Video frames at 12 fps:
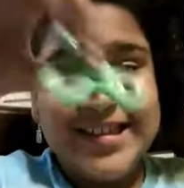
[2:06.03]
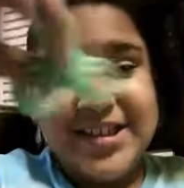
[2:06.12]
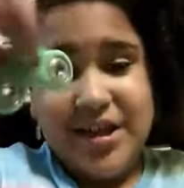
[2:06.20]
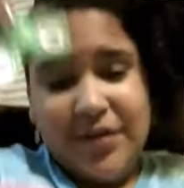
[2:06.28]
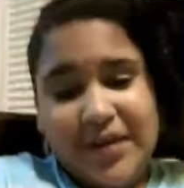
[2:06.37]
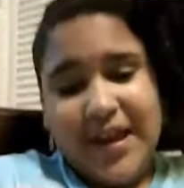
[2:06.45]

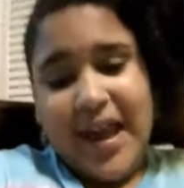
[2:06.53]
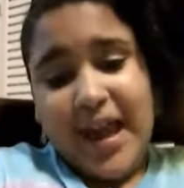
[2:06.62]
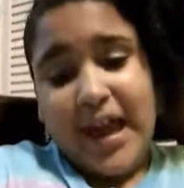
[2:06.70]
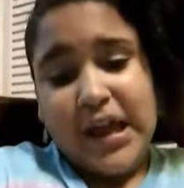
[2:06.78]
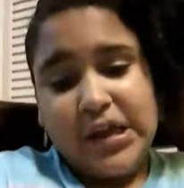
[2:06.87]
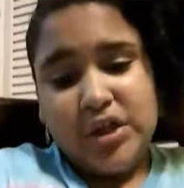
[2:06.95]
So
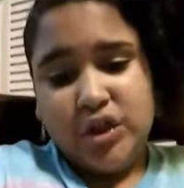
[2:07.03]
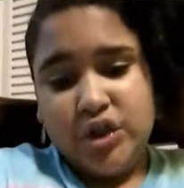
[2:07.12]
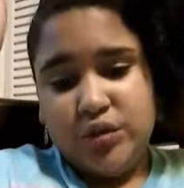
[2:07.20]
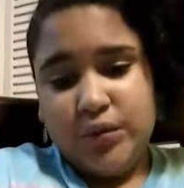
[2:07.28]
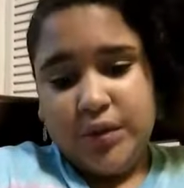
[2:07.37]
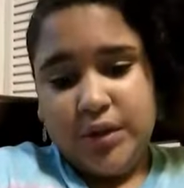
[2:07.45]
yeah, I
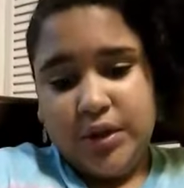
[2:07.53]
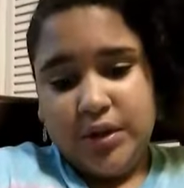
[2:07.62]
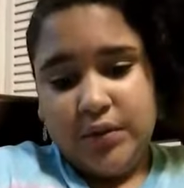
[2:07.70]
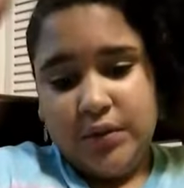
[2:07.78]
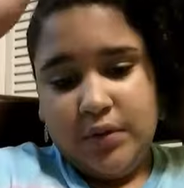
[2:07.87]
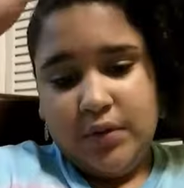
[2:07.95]
just wanted to
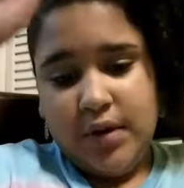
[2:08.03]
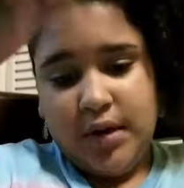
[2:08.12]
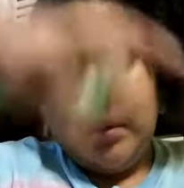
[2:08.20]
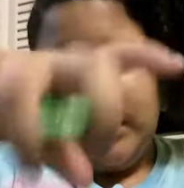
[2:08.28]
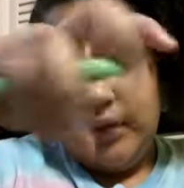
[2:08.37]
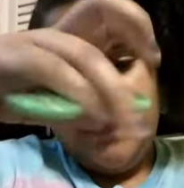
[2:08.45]
do a
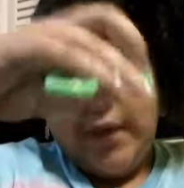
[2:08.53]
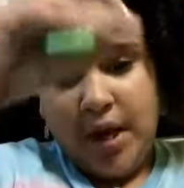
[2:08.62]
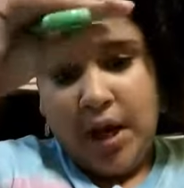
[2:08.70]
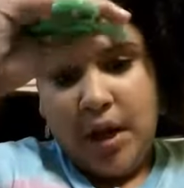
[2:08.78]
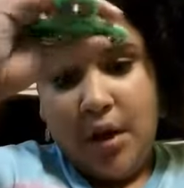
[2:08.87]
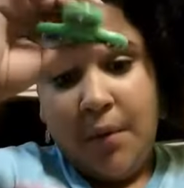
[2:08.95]
quick little
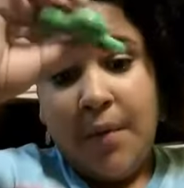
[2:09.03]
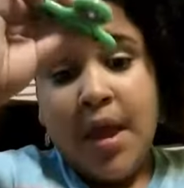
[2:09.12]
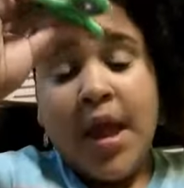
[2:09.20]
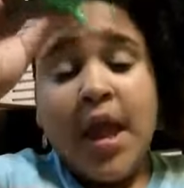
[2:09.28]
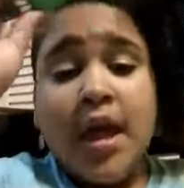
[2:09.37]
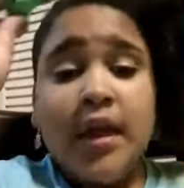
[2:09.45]
video.
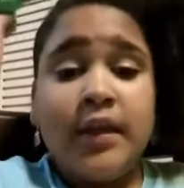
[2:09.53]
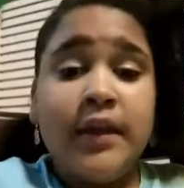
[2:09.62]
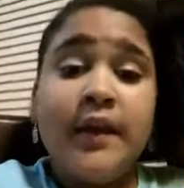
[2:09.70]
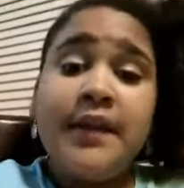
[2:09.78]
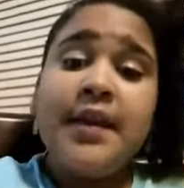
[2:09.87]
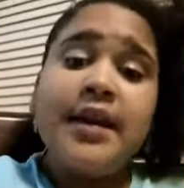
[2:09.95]
And
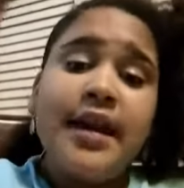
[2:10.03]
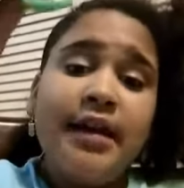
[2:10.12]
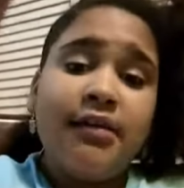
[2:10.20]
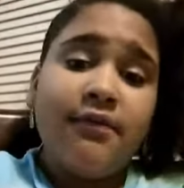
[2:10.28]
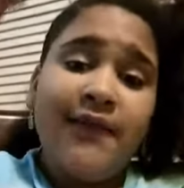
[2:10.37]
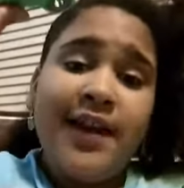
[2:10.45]
then the
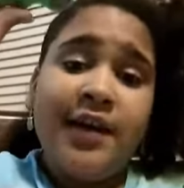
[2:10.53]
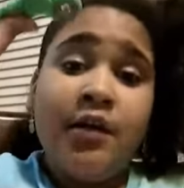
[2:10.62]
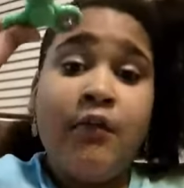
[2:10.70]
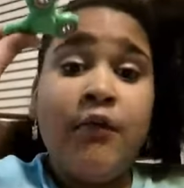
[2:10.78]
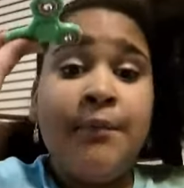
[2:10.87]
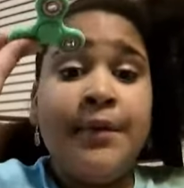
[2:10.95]
next
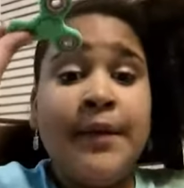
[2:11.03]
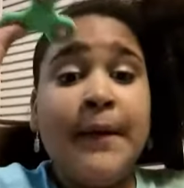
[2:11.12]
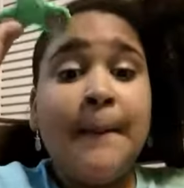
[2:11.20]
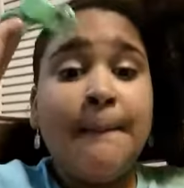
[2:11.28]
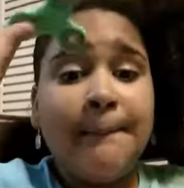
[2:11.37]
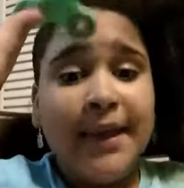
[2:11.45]
video will
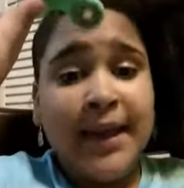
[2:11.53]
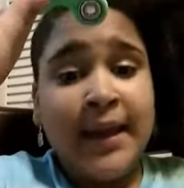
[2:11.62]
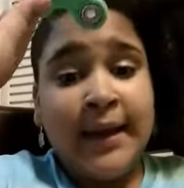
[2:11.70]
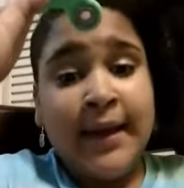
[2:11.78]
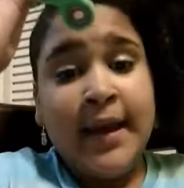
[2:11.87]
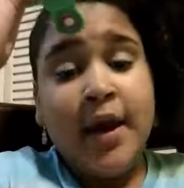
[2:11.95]
be
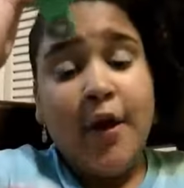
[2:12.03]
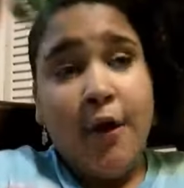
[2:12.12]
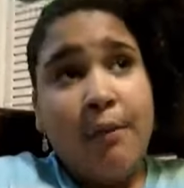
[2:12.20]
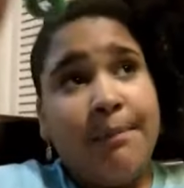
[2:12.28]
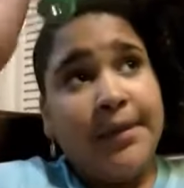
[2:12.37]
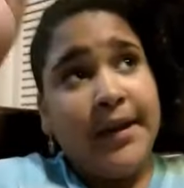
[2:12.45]
me
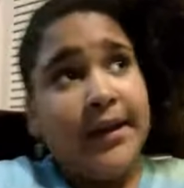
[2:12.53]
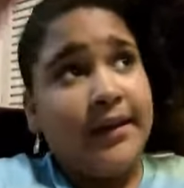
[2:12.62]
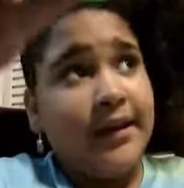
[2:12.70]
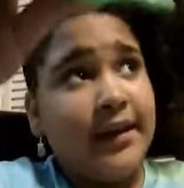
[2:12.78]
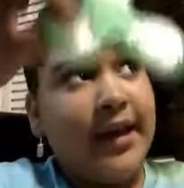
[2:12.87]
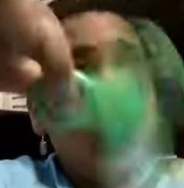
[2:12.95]
opening
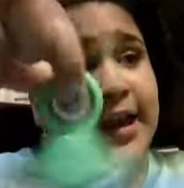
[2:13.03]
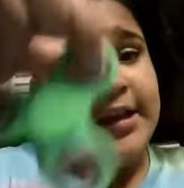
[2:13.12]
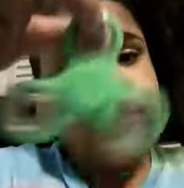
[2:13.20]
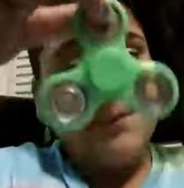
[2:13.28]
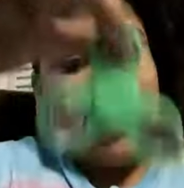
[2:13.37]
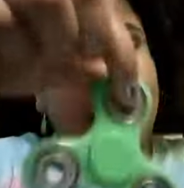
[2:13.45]
the
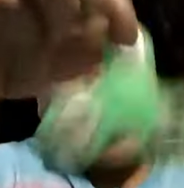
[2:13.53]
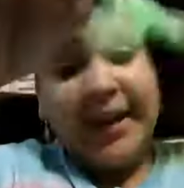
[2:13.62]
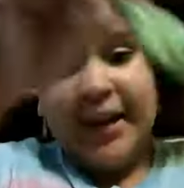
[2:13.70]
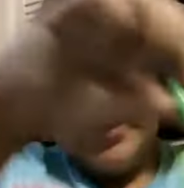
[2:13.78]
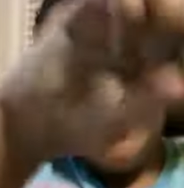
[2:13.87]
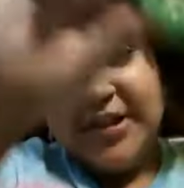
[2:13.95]
cage
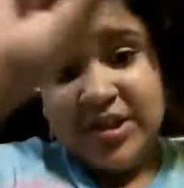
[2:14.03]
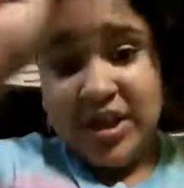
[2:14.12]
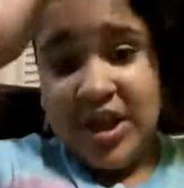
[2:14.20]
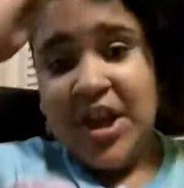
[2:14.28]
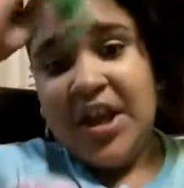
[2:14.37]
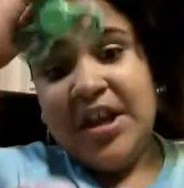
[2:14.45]
package
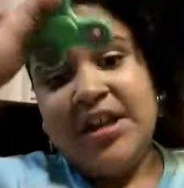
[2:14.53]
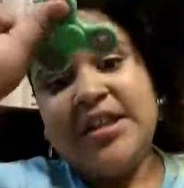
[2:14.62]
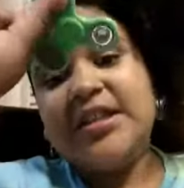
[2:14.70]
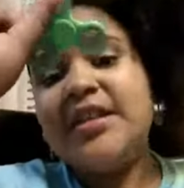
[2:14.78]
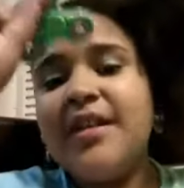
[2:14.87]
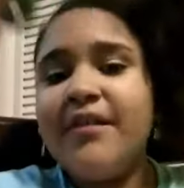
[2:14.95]
and
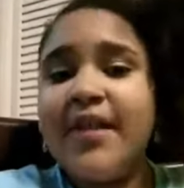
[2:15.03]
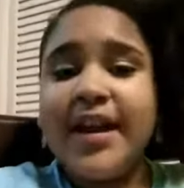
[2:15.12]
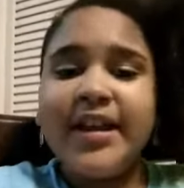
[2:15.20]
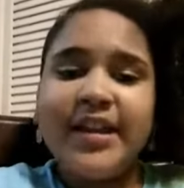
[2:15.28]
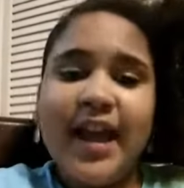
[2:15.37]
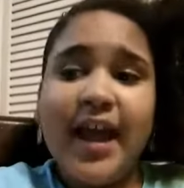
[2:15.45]
stuff
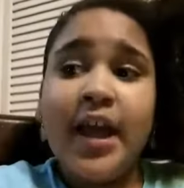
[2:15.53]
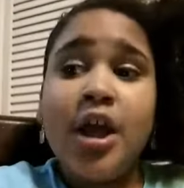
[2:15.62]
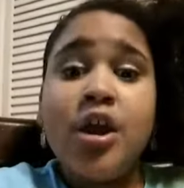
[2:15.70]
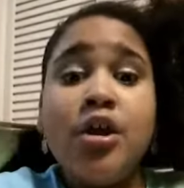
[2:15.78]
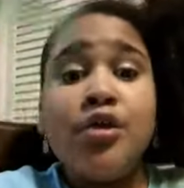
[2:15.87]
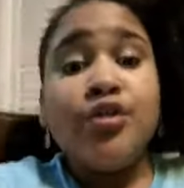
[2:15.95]
like that.
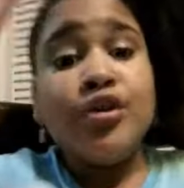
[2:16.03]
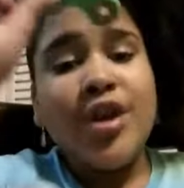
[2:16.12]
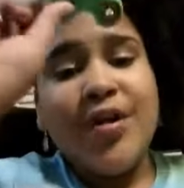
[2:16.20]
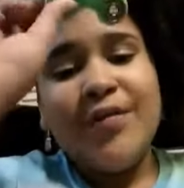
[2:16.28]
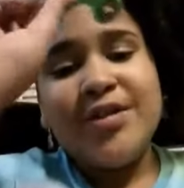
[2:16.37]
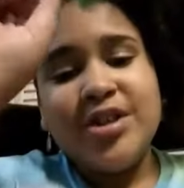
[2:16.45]

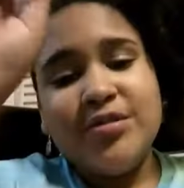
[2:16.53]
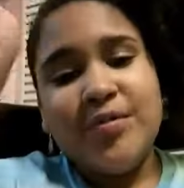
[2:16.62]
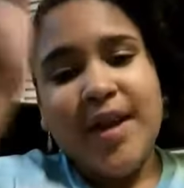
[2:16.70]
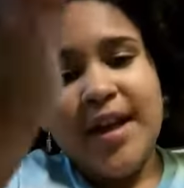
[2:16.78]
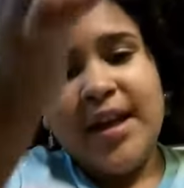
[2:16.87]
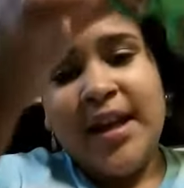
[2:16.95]
So we're just
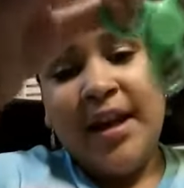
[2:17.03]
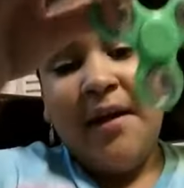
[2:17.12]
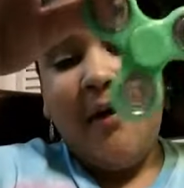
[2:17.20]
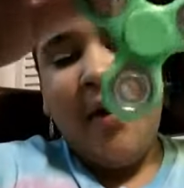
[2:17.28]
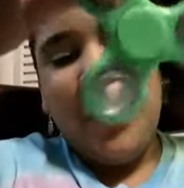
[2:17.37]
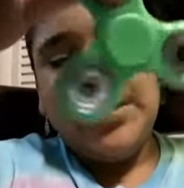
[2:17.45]
waiting
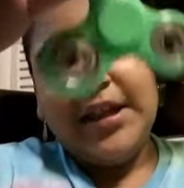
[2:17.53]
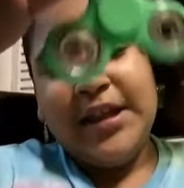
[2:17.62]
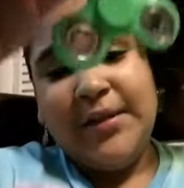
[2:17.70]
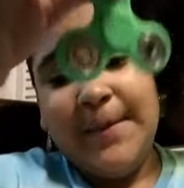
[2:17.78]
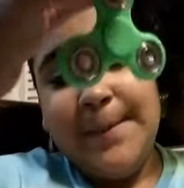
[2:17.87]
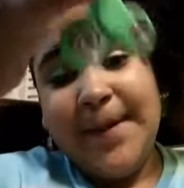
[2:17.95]
on the
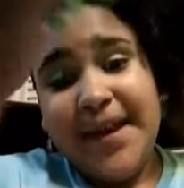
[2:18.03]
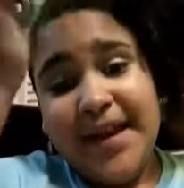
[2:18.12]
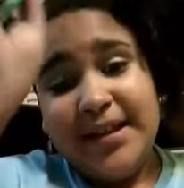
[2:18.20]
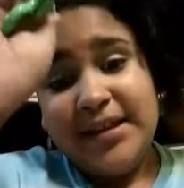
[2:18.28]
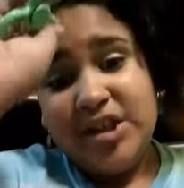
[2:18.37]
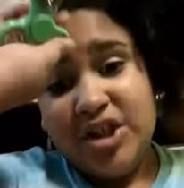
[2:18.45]

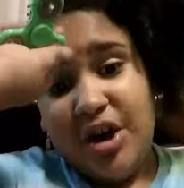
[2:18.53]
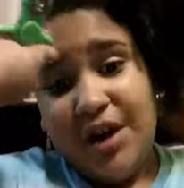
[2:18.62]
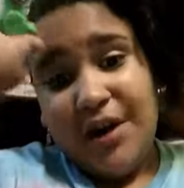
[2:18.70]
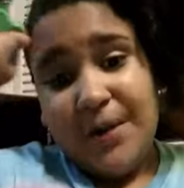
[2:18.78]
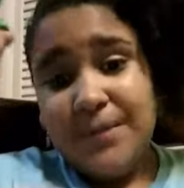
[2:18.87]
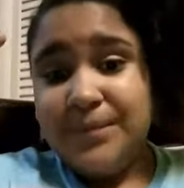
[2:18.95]
UPS
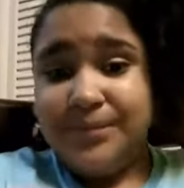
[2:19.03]
truck.